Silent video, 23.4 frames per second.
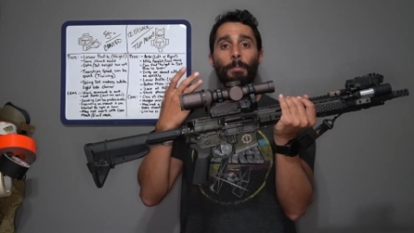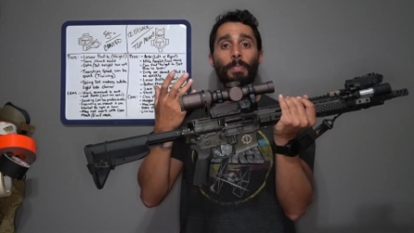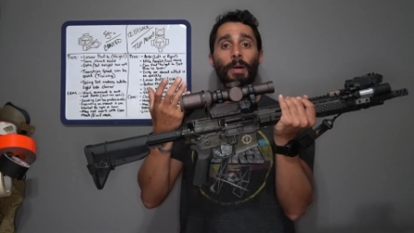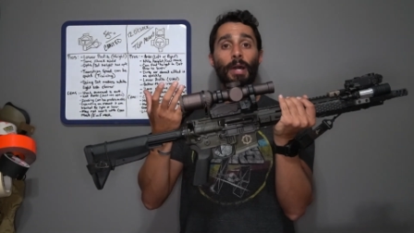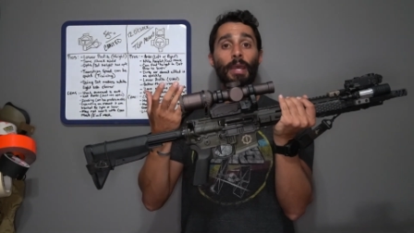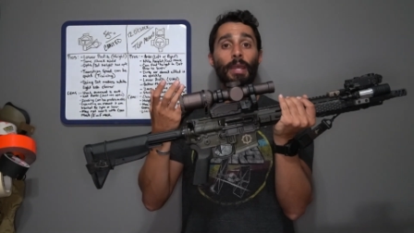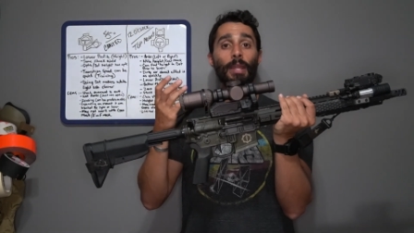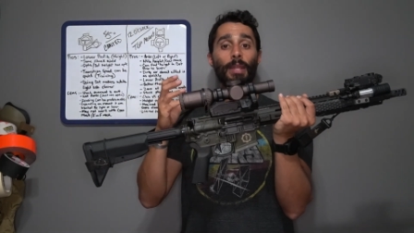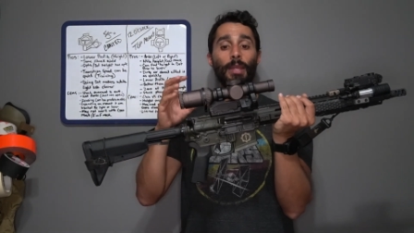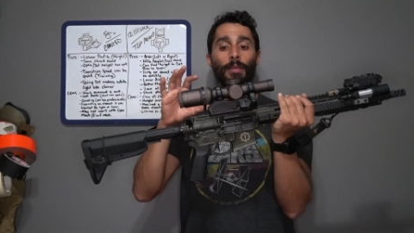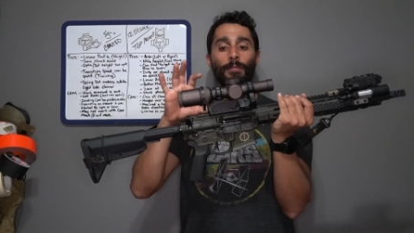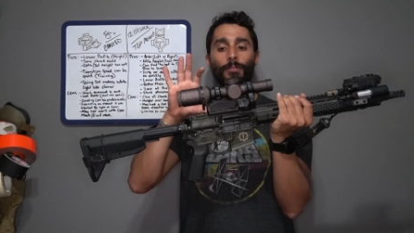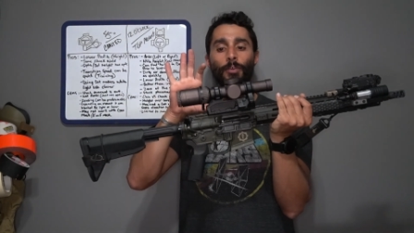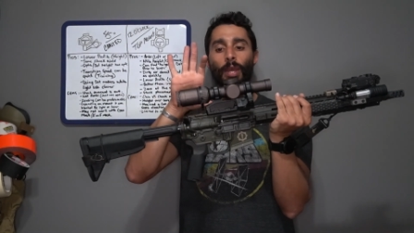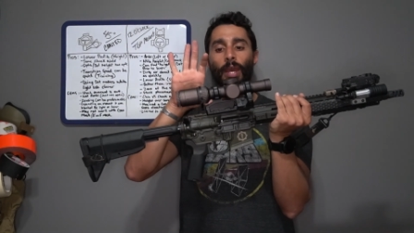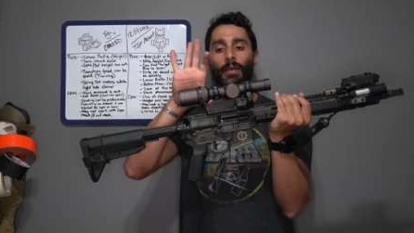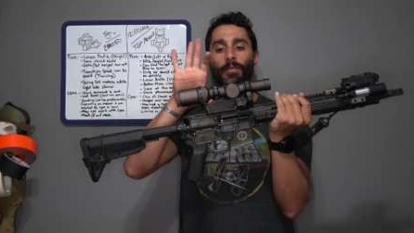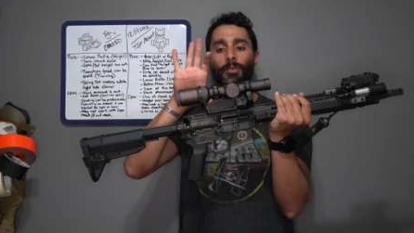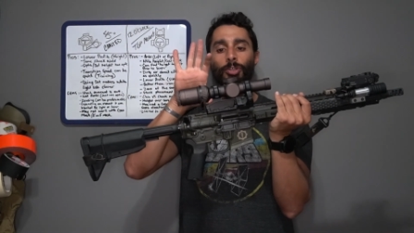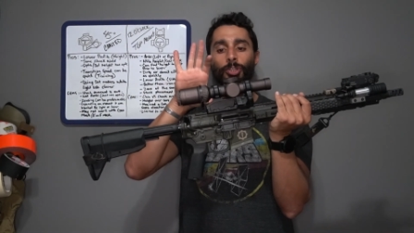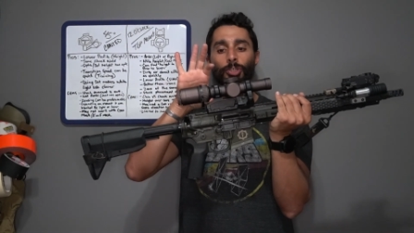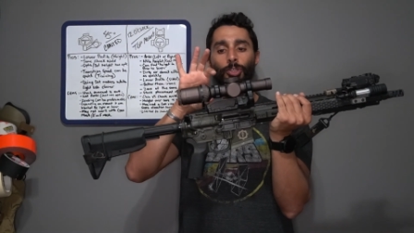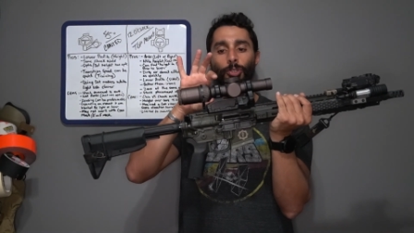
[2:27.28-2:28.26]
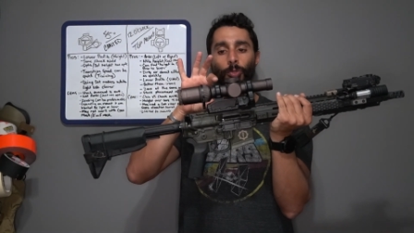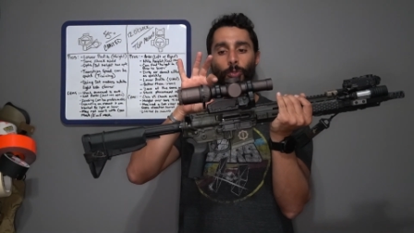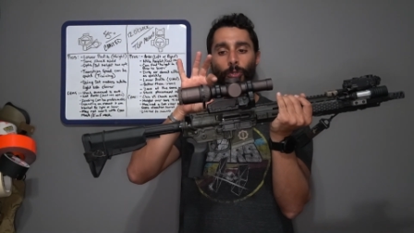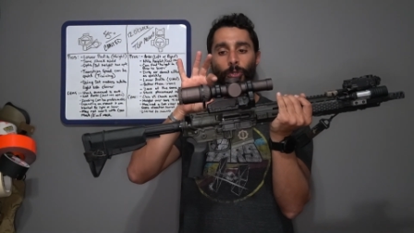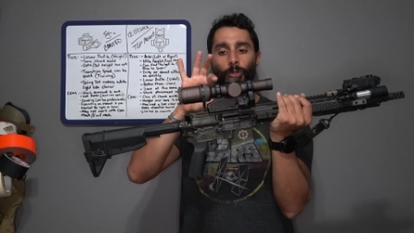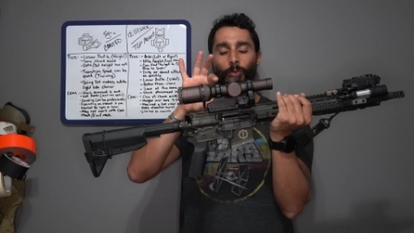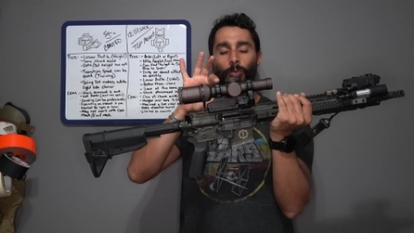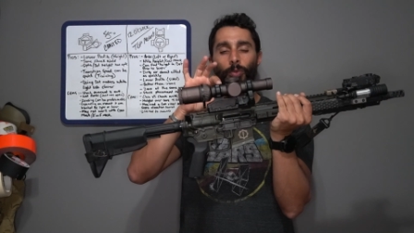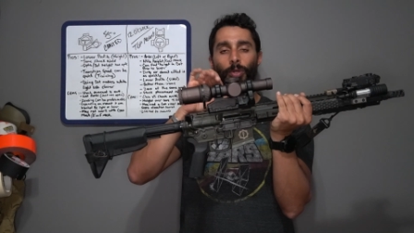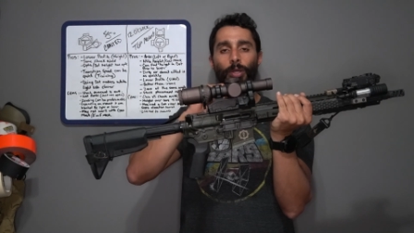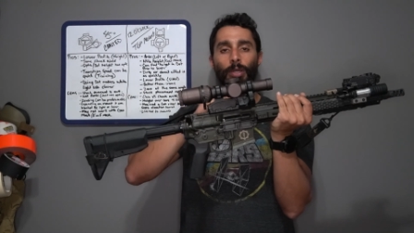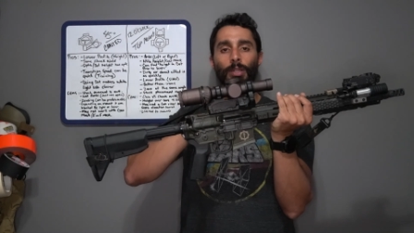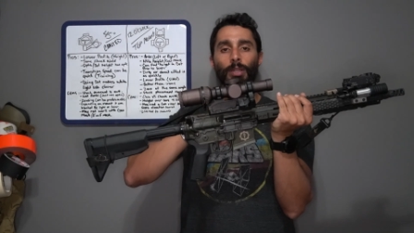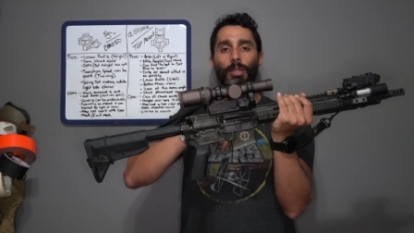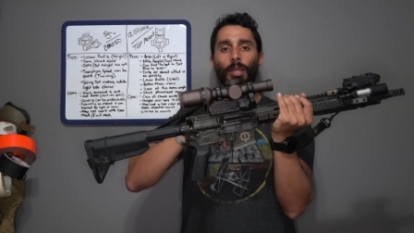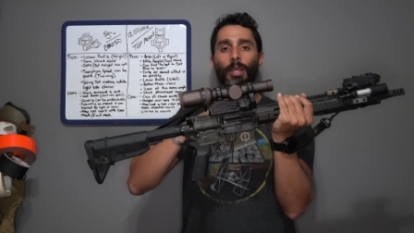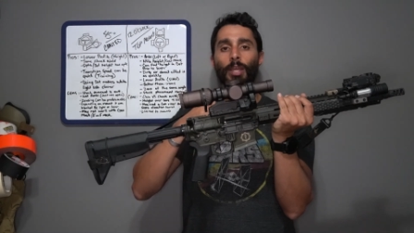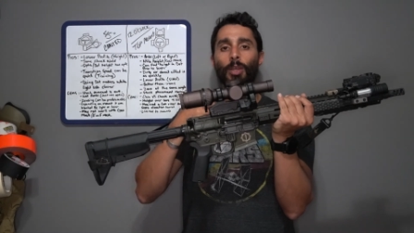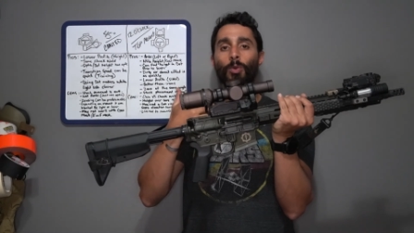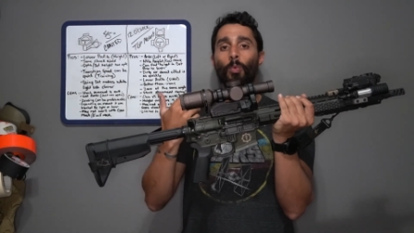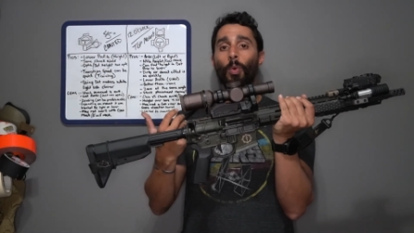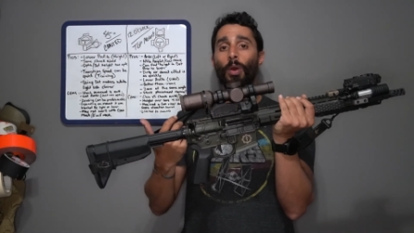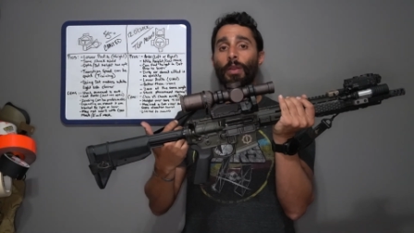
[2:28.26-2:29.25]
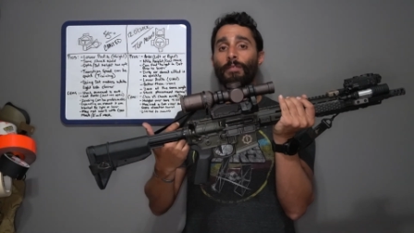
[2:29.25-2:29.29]
But if you have a shorter one,
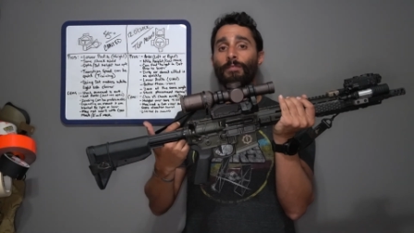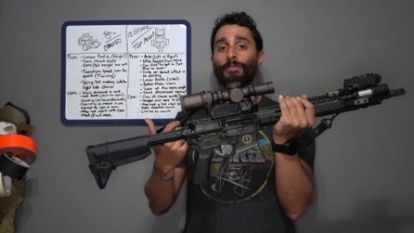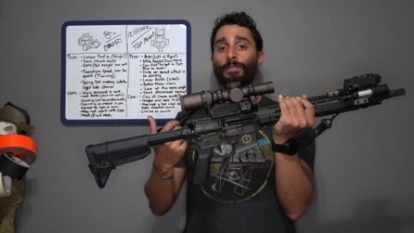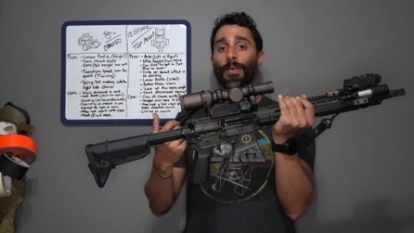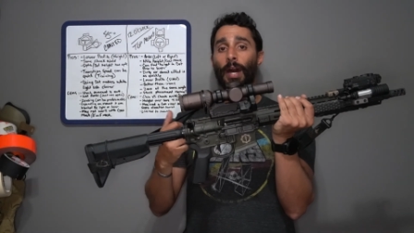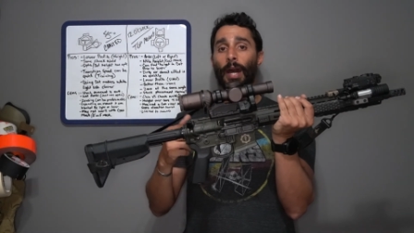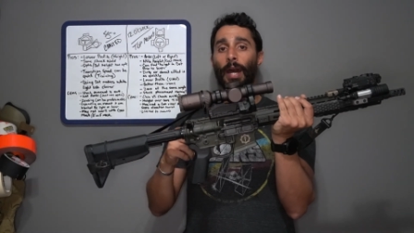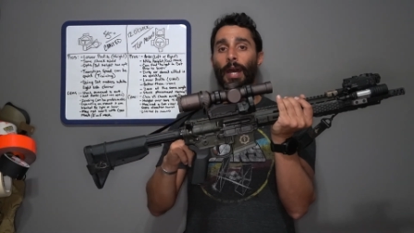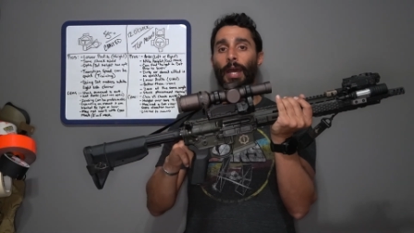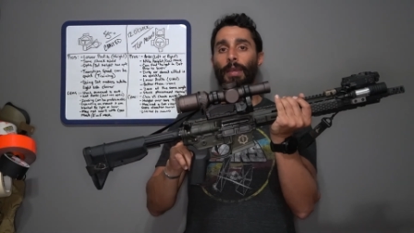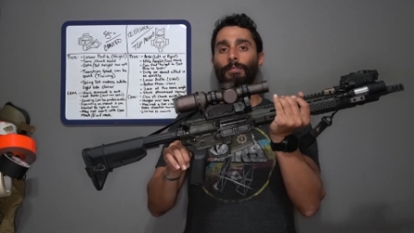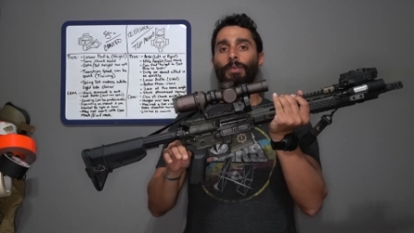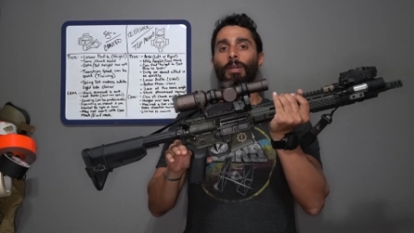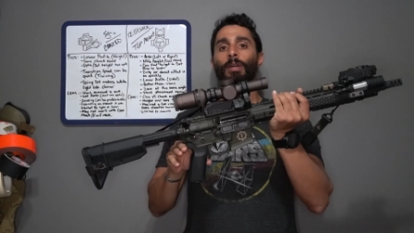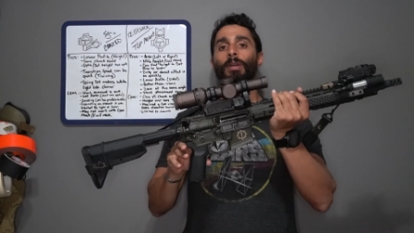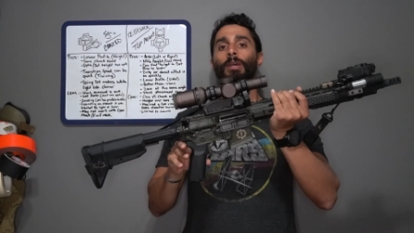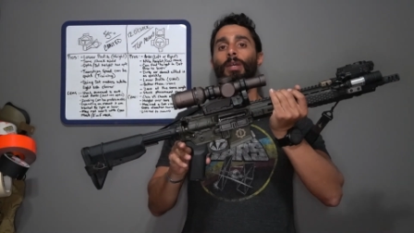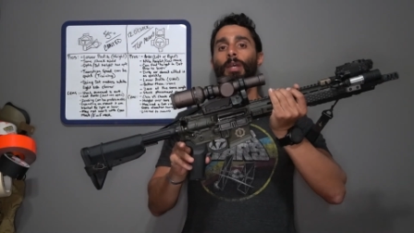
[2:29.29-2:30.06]
like a 1.5,